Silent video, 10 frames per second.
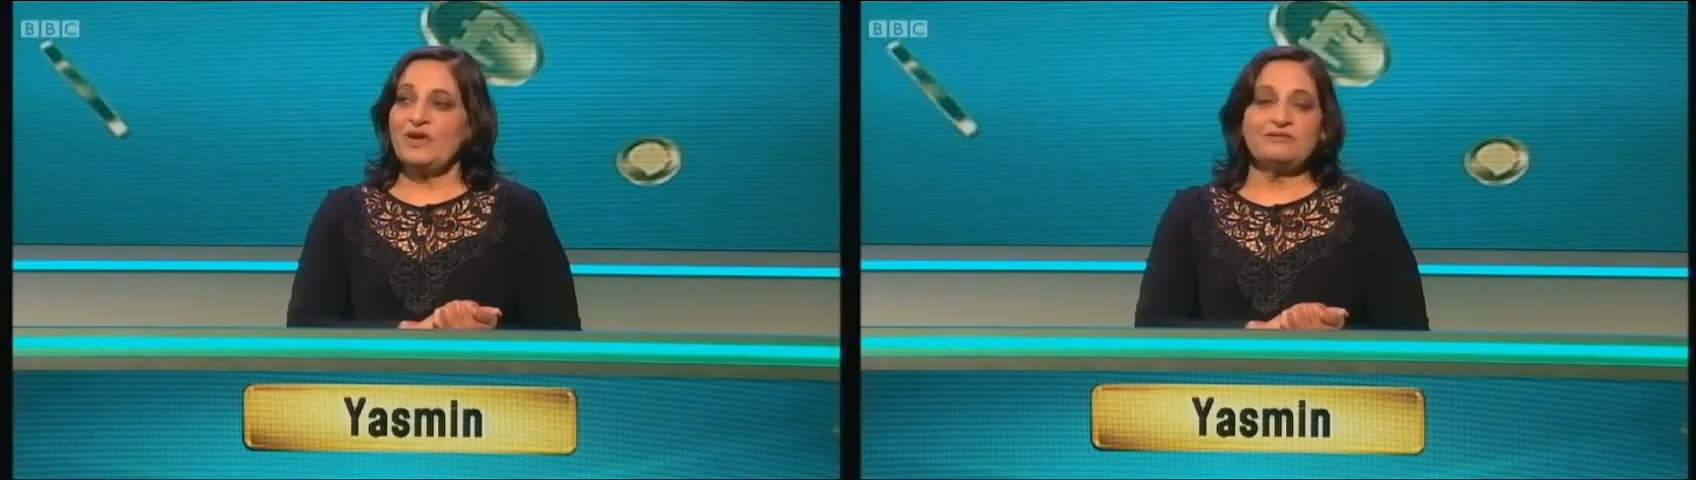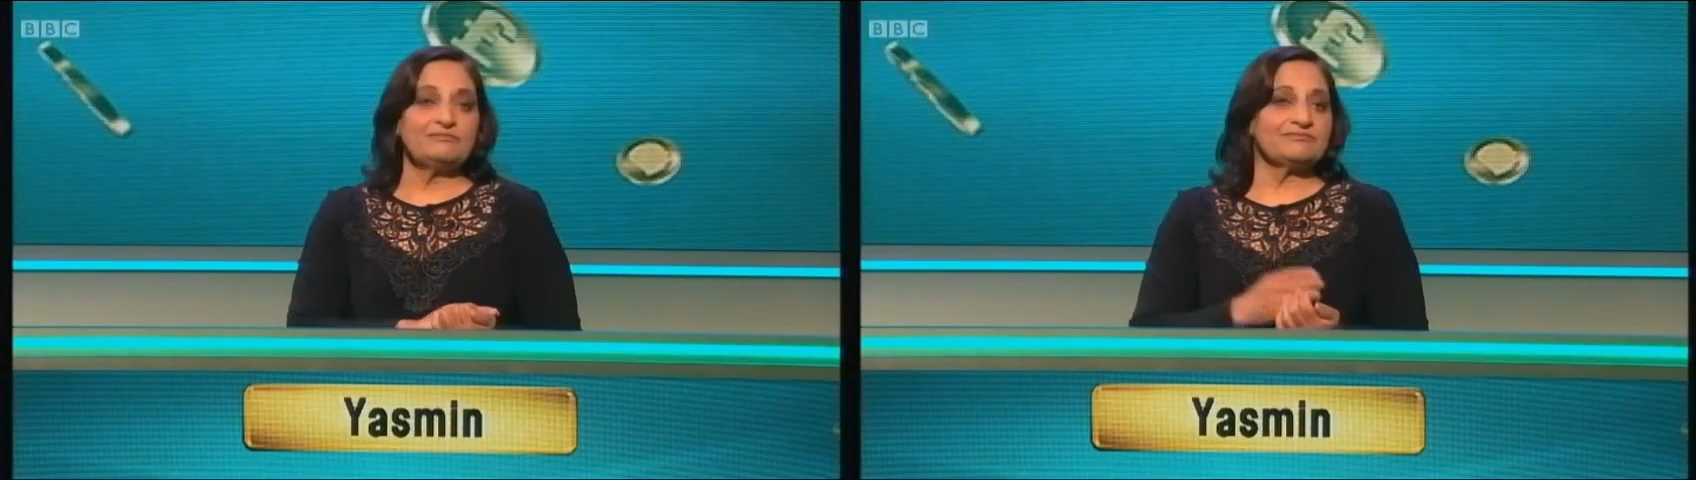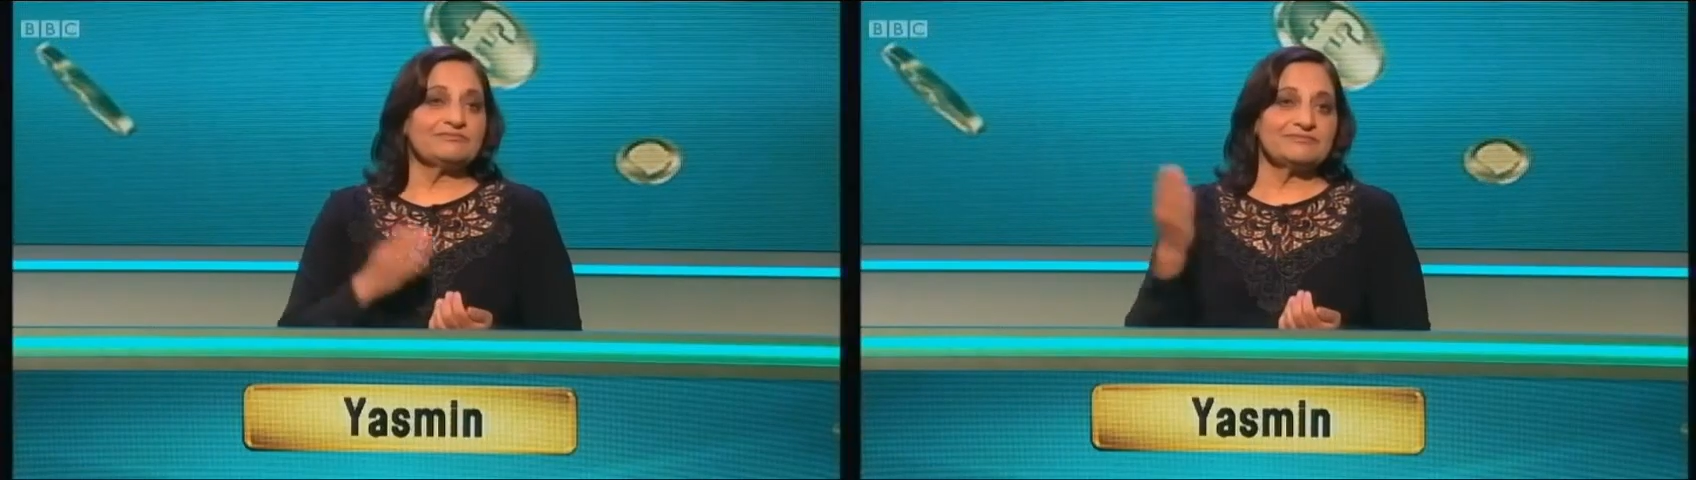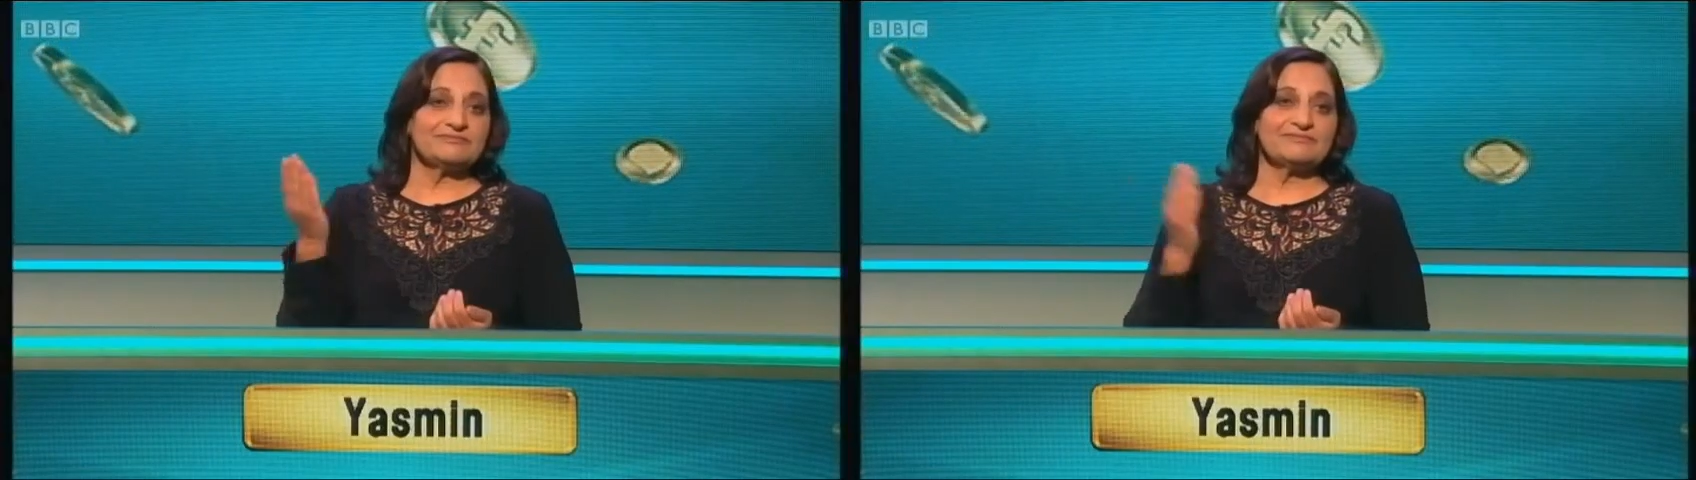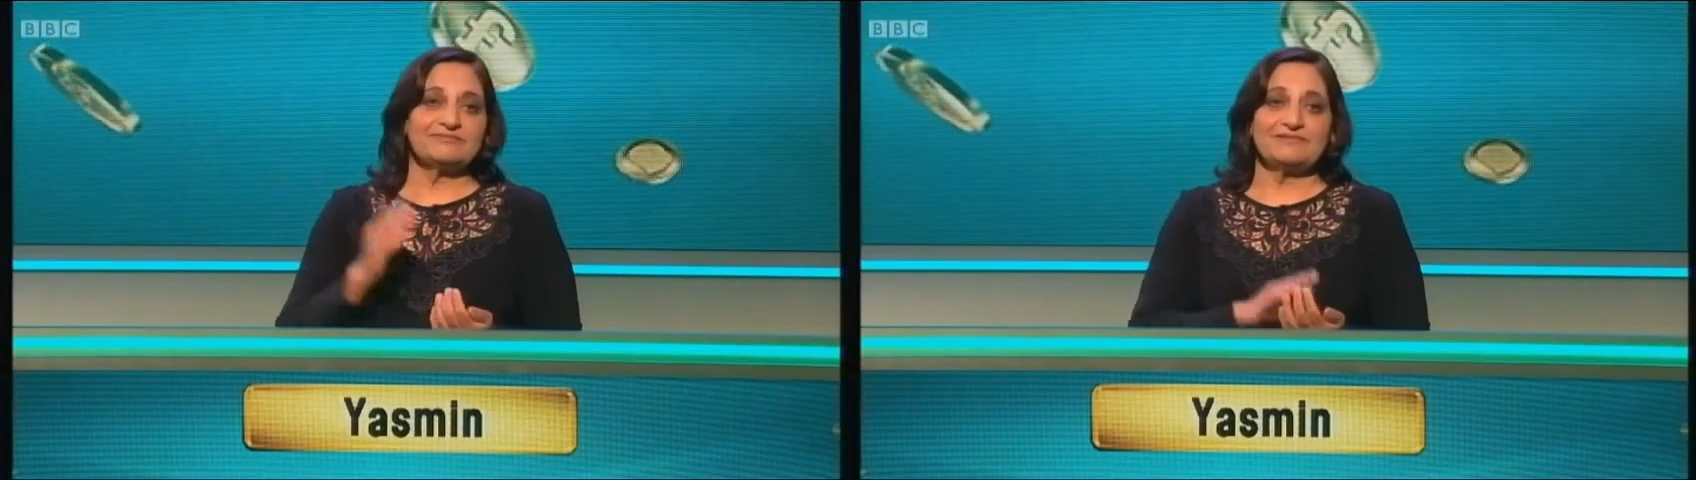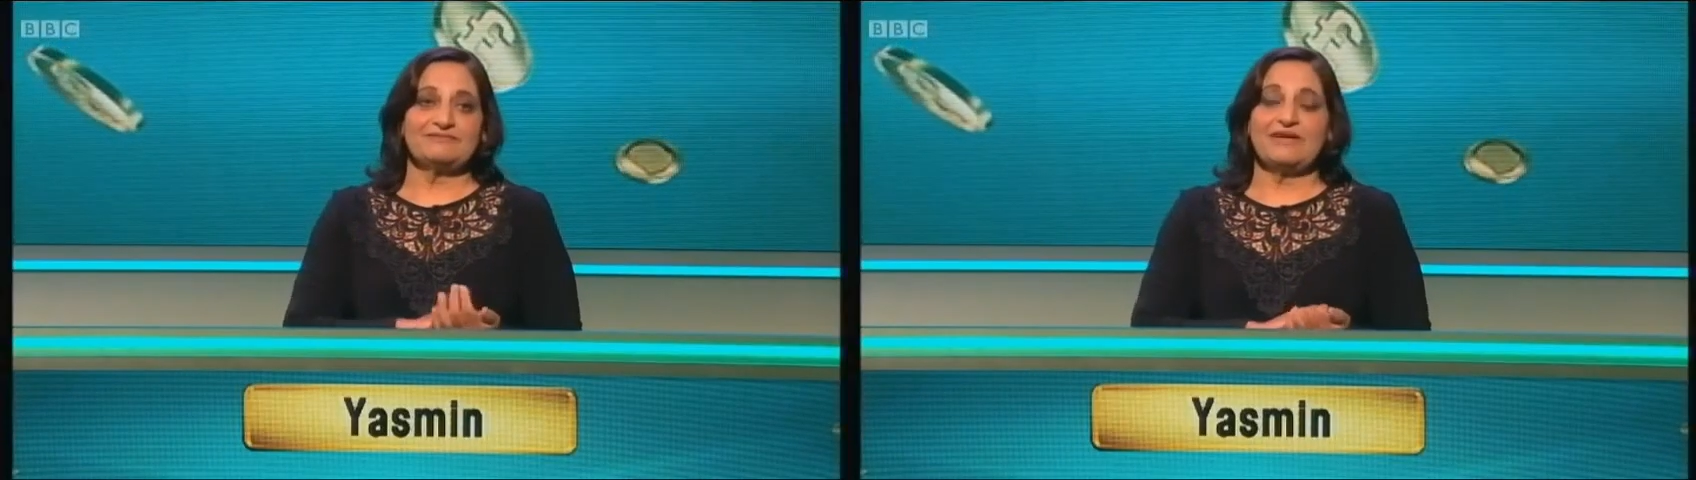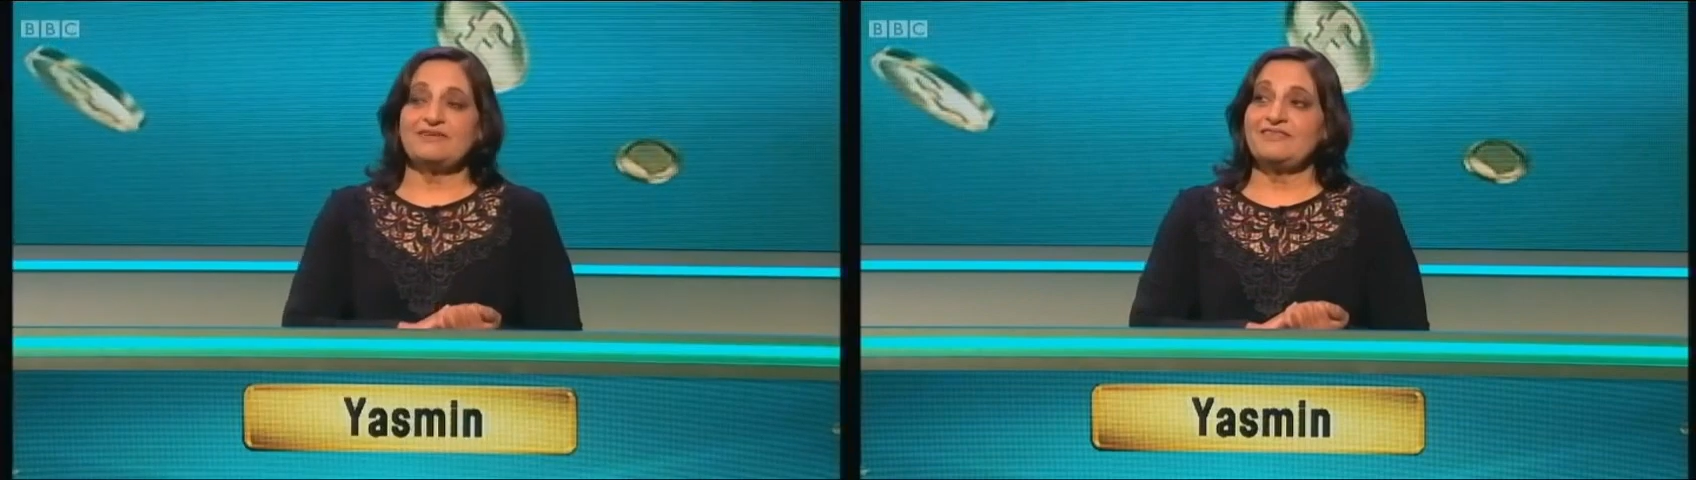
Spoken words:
Well, I